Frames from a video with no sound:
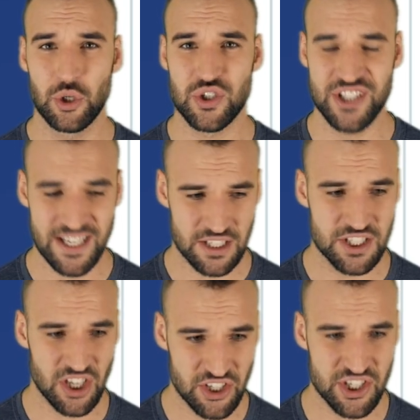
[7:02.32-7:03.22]
to send
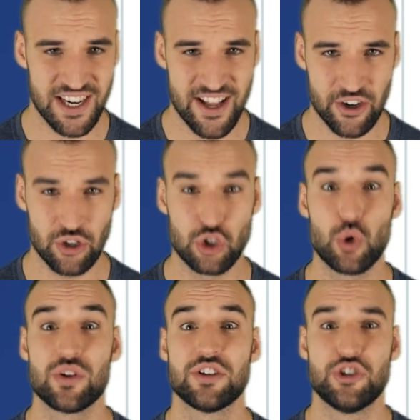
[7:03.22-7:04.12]
such a letter
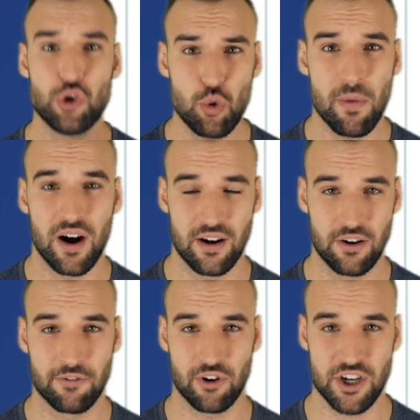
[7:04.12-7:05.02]
to the Duma
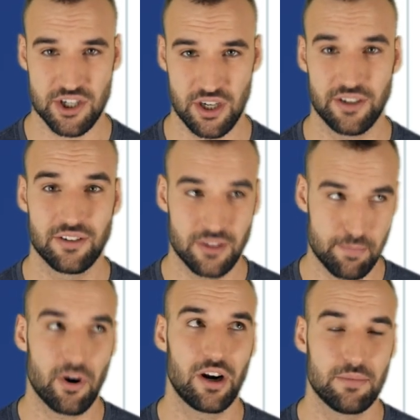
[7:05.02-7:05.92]
of Russia, the
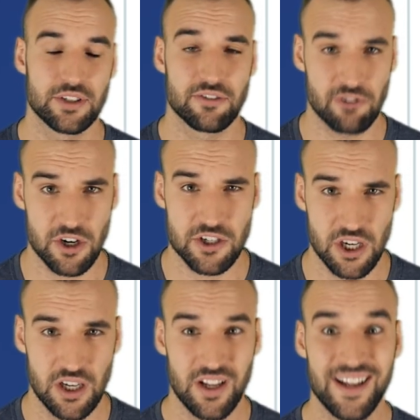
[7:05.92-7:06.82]
parliament of
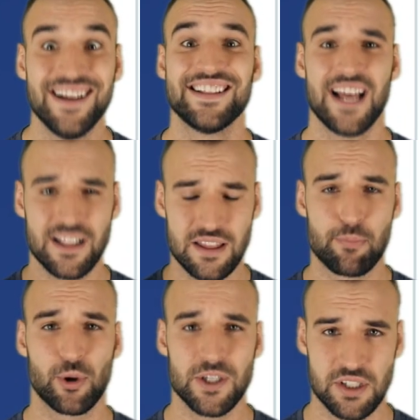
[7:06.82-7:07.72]
Russia, that the
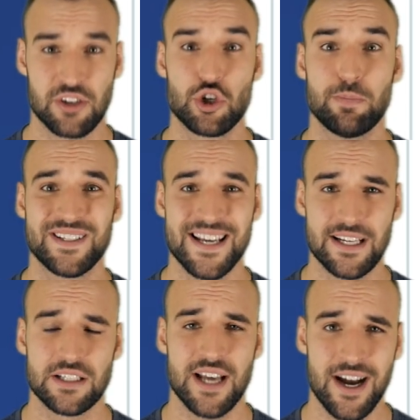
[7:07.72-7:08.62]
president should be
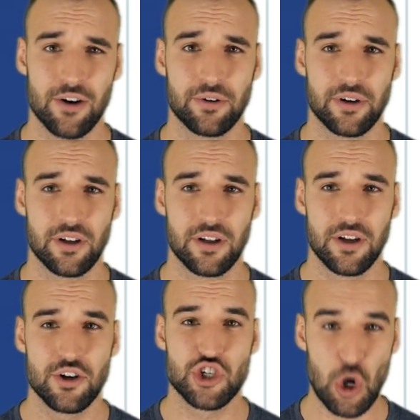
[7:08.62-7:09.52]
taken down,
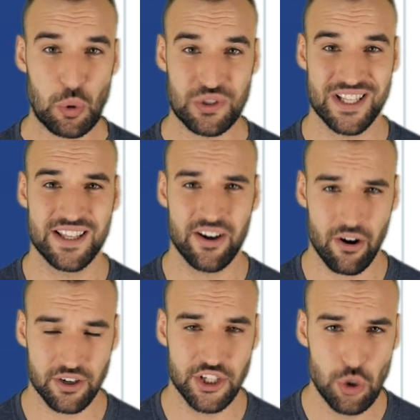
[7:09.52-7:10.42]
shows that there
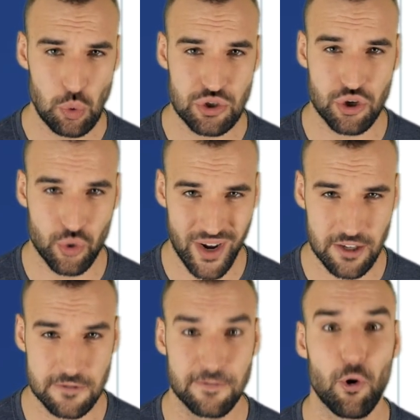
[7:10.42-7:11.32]
are huge
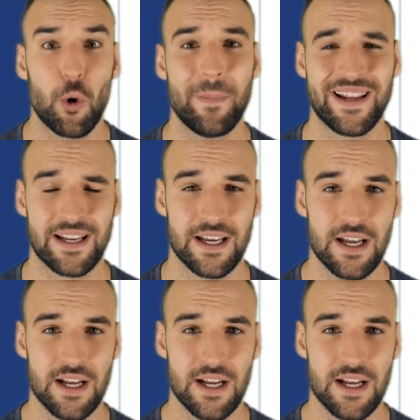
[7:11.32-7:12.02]
cracks forming